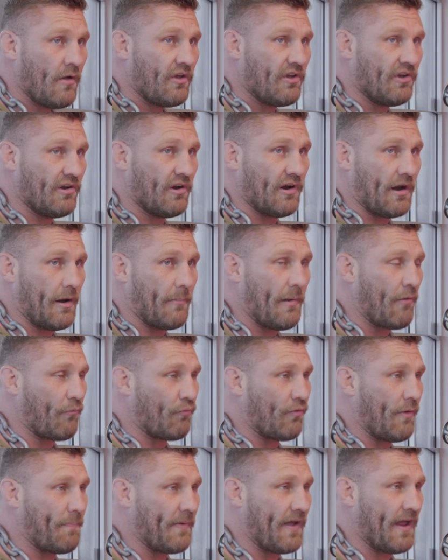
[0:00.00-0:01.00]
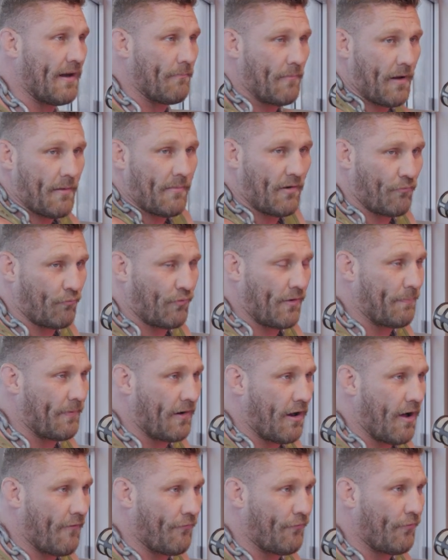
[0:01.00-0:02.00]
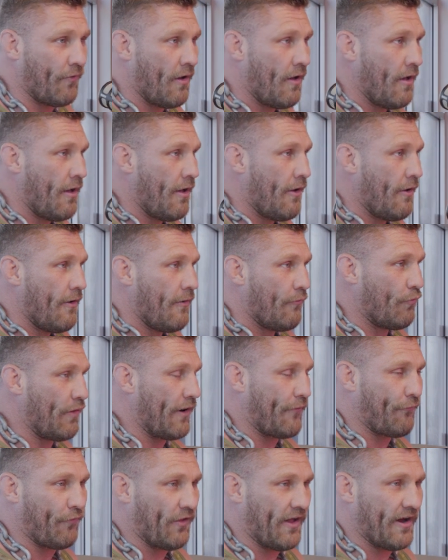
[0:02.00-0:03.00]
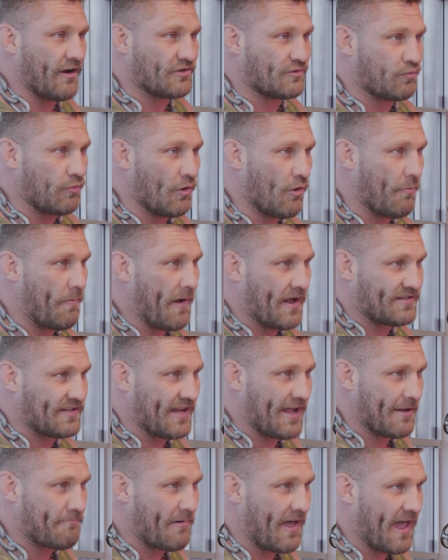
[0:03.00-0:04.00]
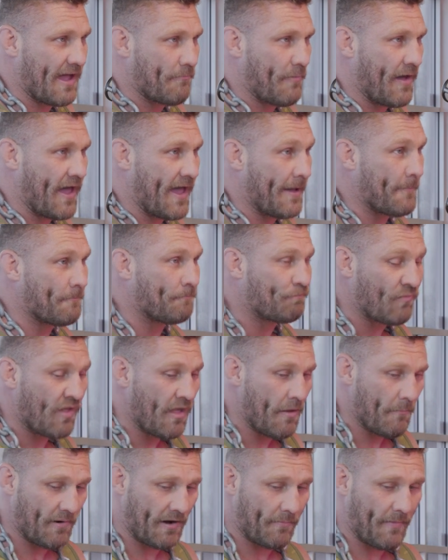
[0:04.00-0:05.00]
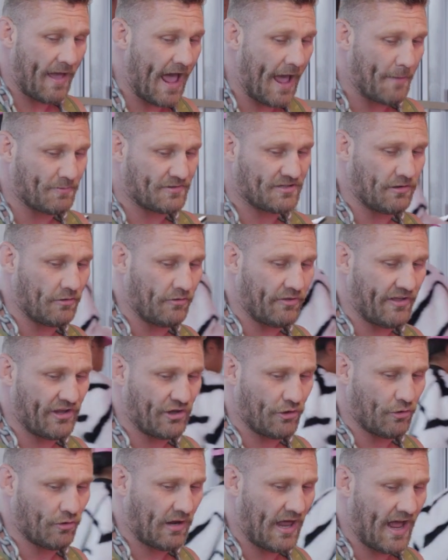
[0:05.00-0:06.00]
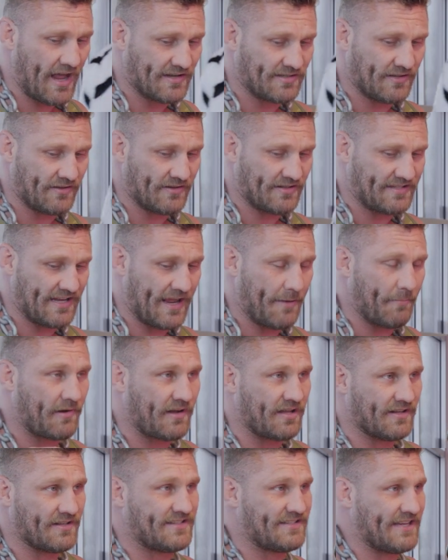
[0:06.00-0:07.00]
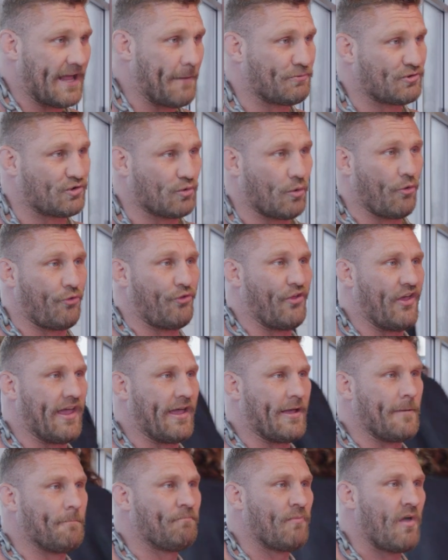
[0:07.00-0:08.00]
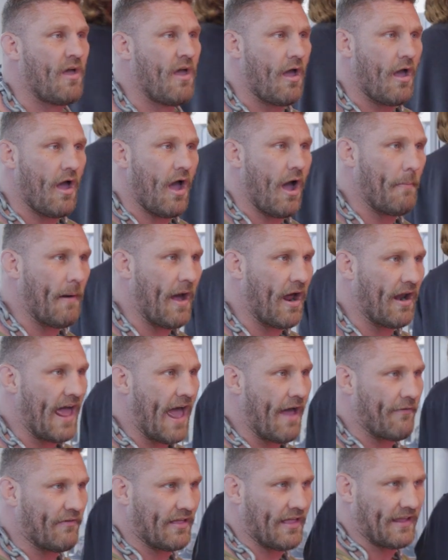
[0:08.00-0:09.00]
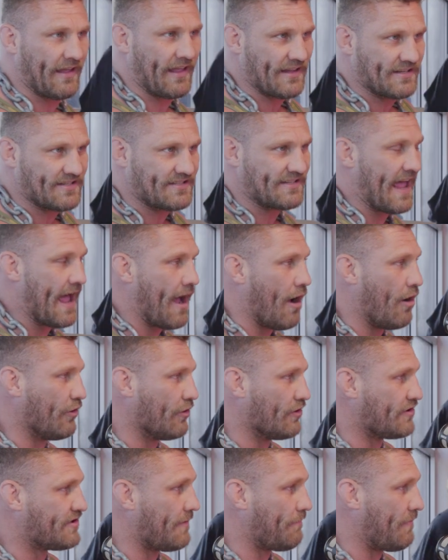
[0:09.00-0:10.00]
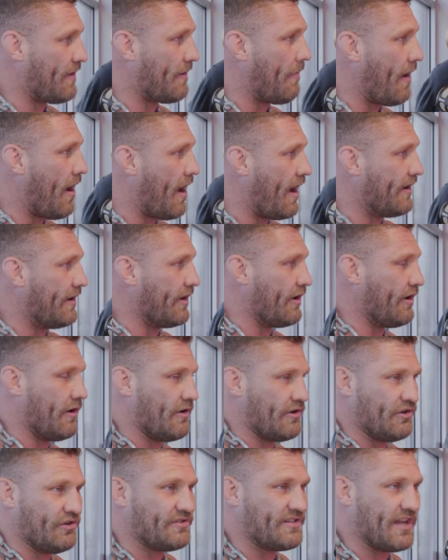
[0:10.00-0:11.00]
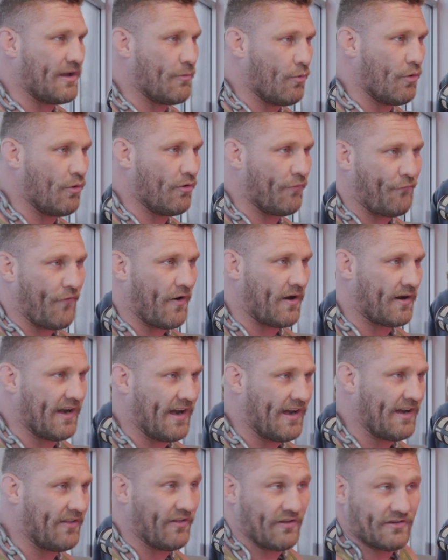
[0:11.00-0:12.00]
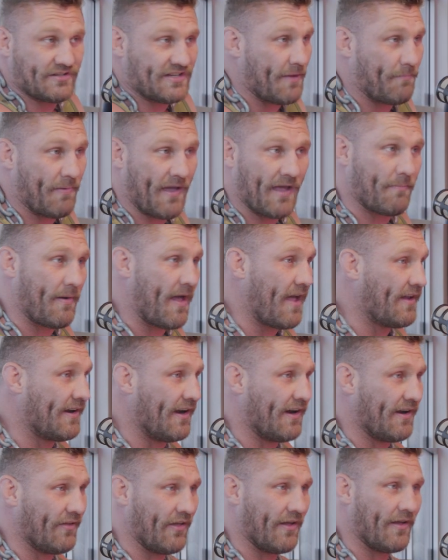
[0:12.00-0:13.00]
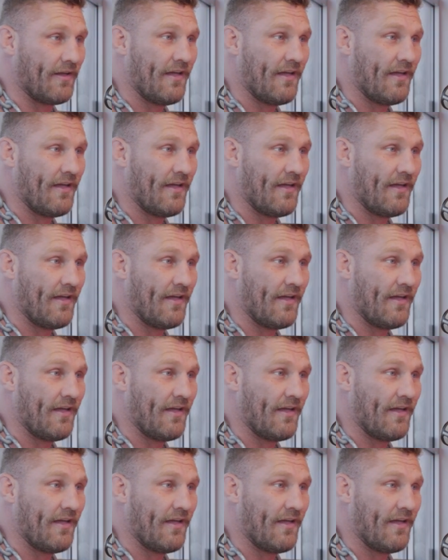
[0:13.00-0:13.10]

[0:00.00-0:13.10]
I'm not ripping off Ric Flair's Woo by saying Bang Bang, but I'm absolutely utilizing the same conceptual thing about having like a sound or something behind it. You say Woo to fucking anything, you say Bang Bang to anything.